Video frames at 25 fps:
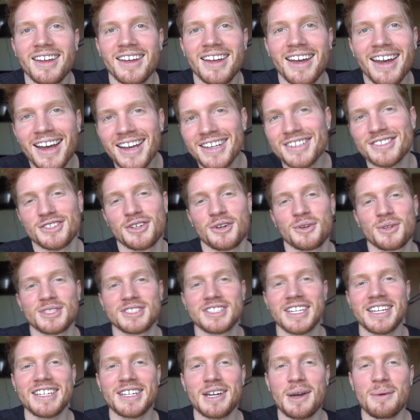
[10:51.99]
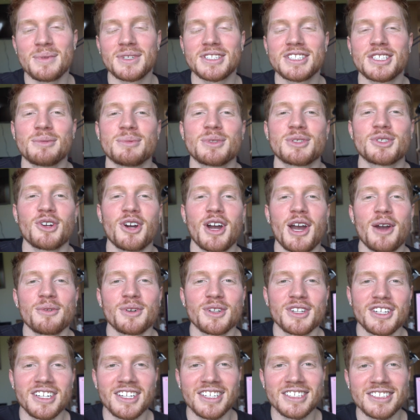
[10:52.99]
As always, like, comment, subscribe.
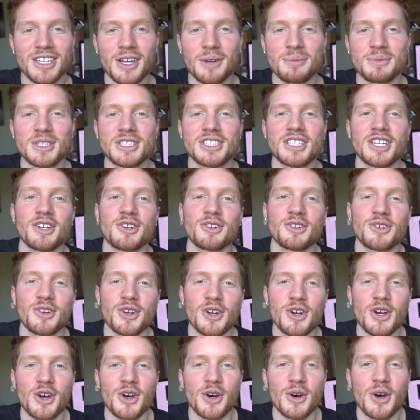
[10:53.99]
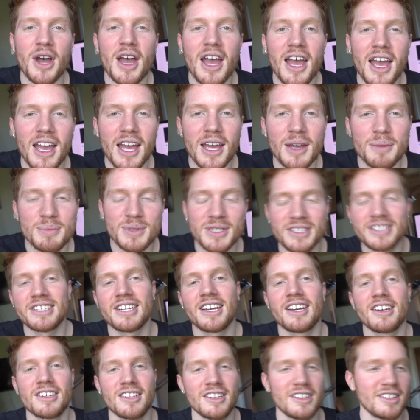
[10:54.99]
Really does help the channel grow. Peace
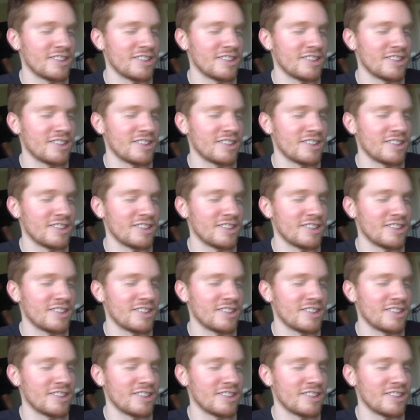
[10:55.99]
out.